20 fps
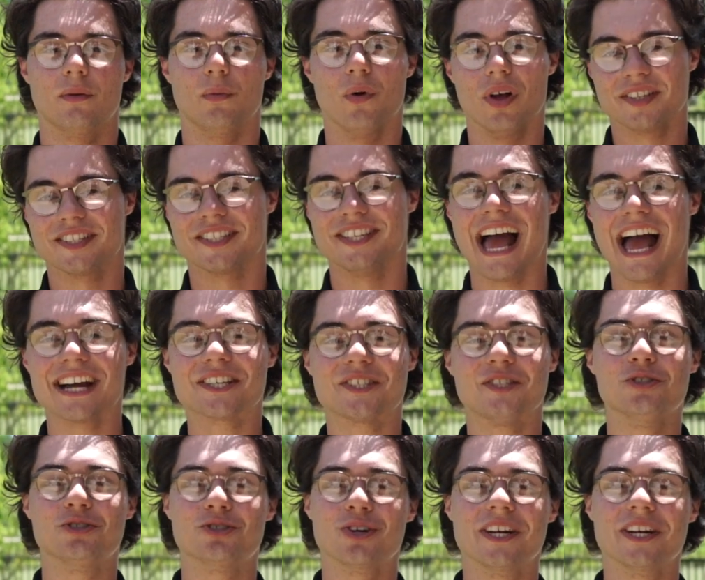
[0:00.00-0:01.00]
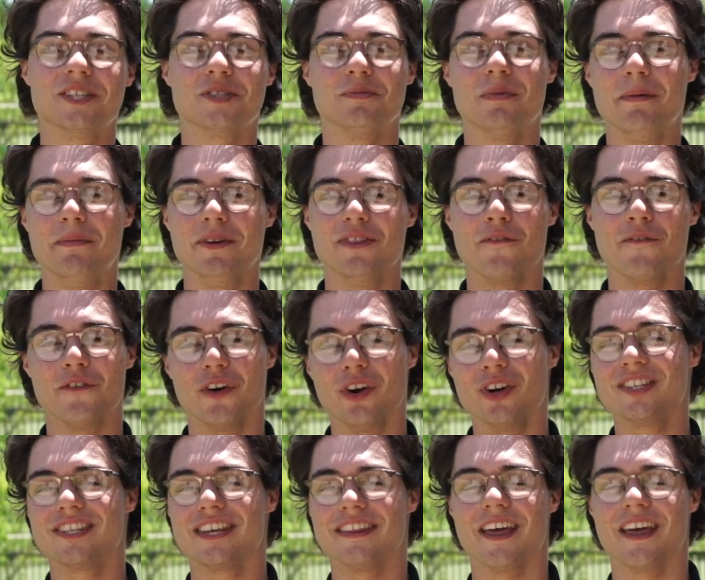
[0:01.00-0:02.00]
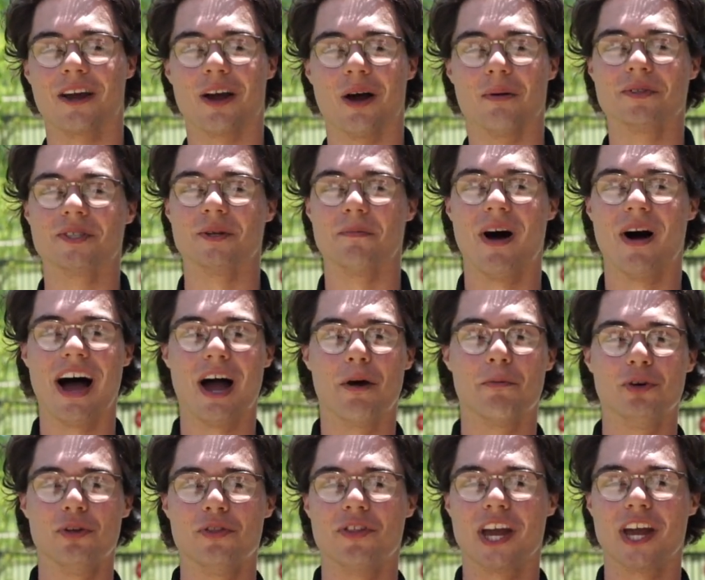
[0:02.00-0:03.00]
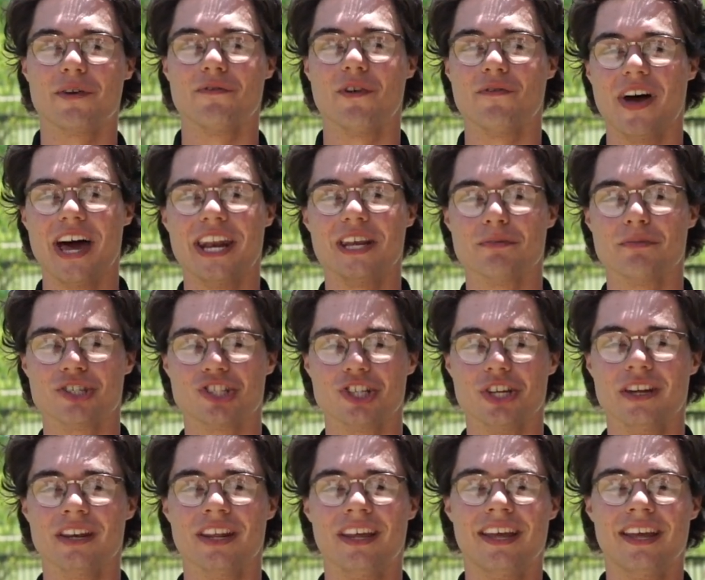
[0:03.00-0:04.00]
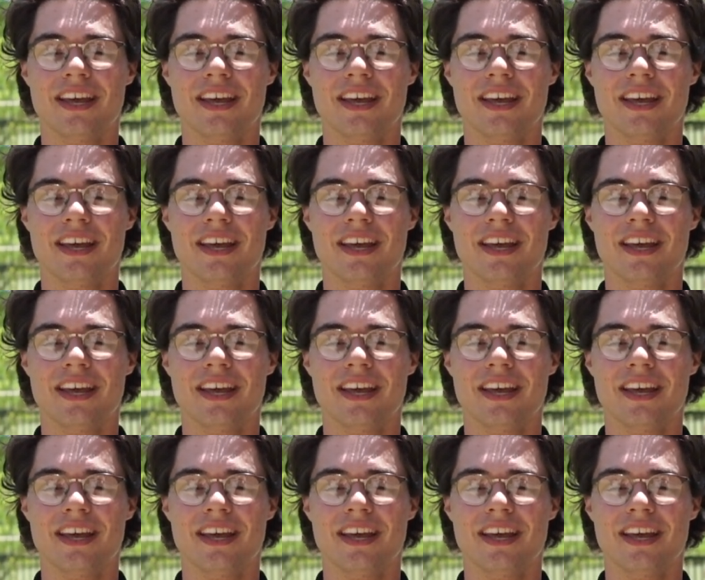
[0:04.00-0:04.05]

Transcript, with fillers: While snacks and drinks may be the first thing that comes to mind when you think of a vending machine,